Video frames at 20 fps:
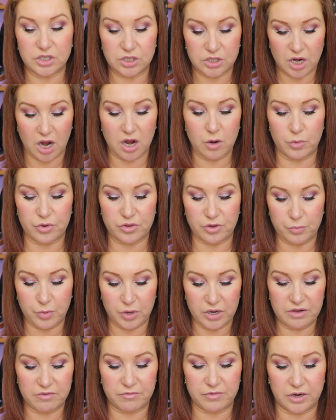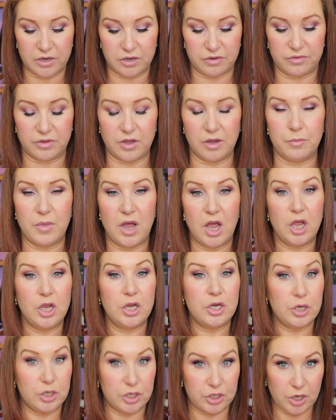start with, you put it in front of them,
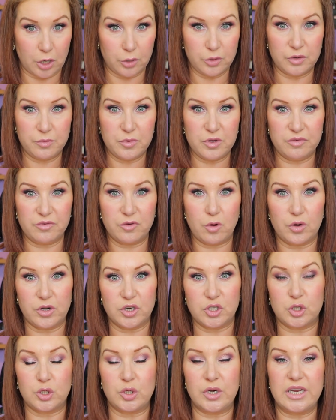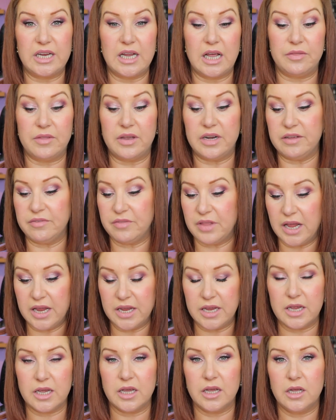you show them you've got a treat, and then if
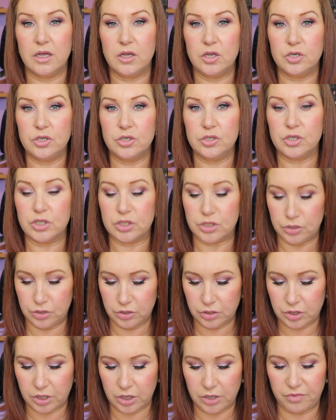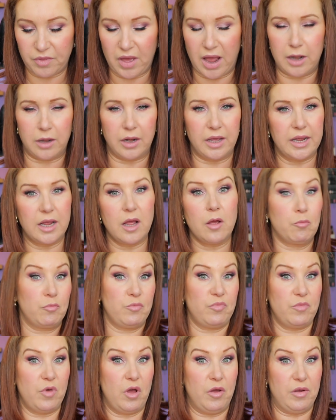they just look at that, like
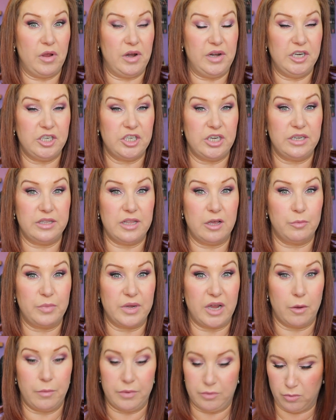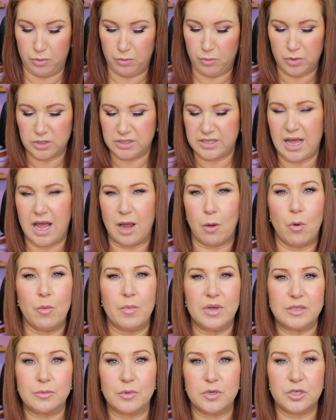initially they'll be going, well, what's that? What
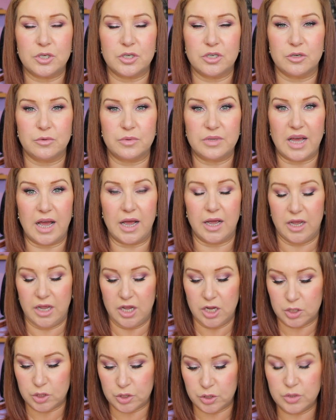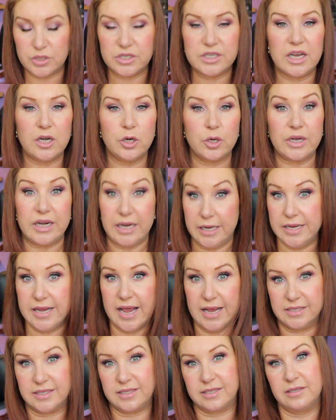am I supposed to do with that? As soon as they look at it,
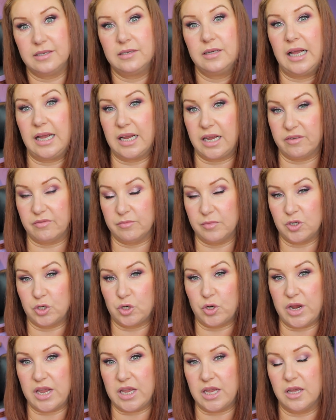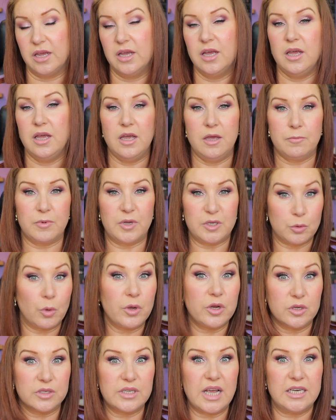yes, and give them a treat. Because
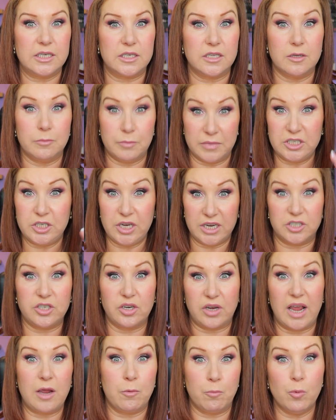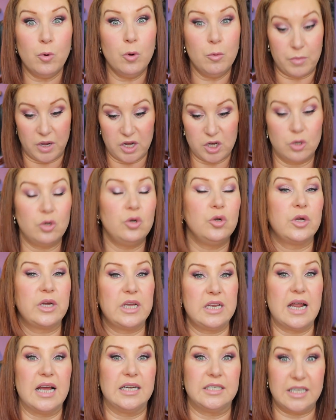what you're saying to them is, yes, you're getting warmer, you're
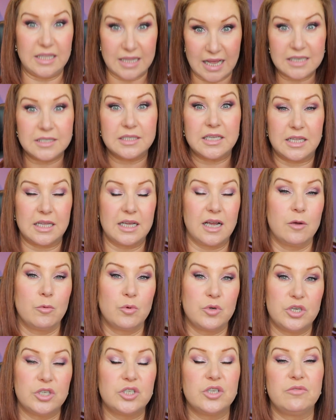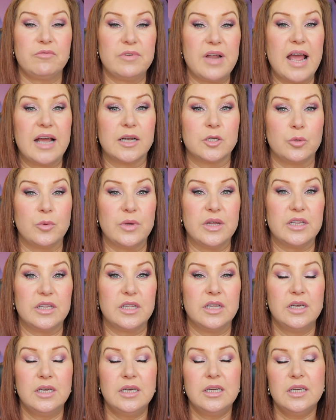looking at it, that's the thing I want you to react
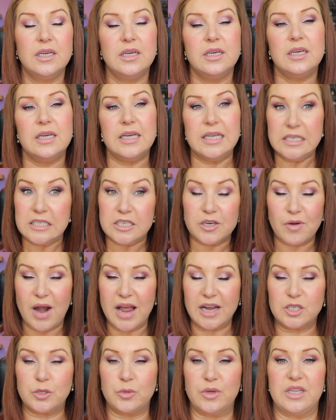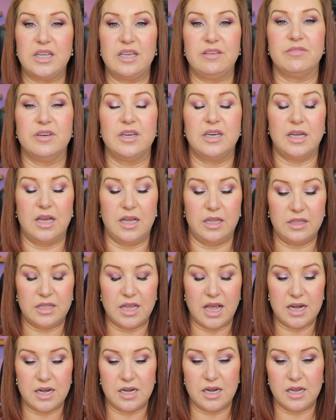with, interact with even.
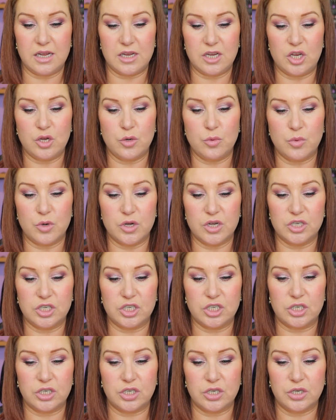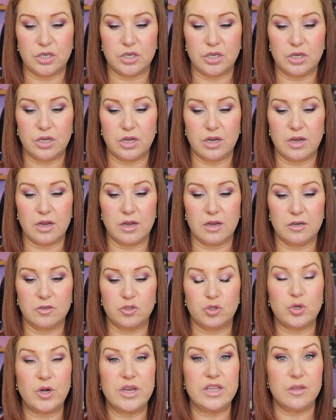Then you would
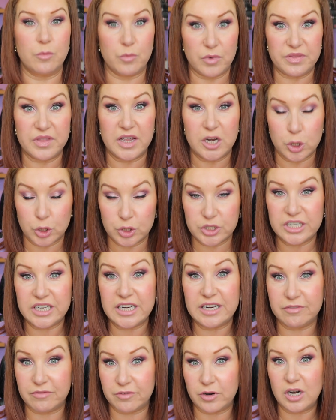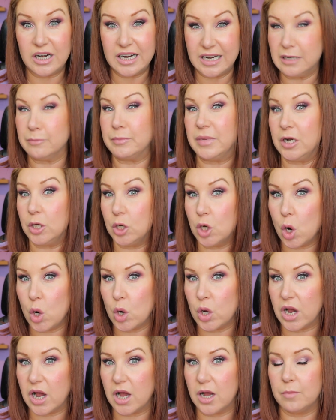treat them when they looked at it for a little bit
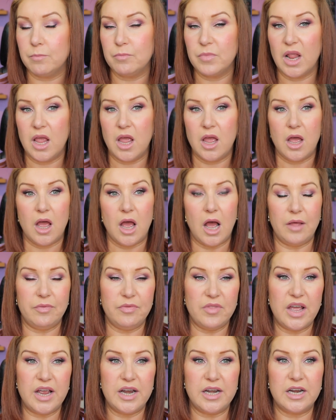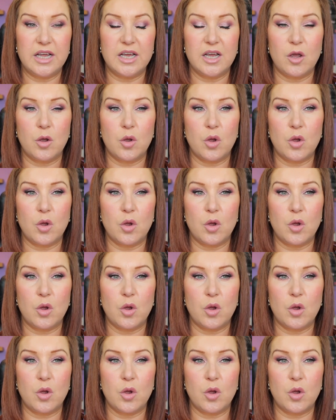longer. And then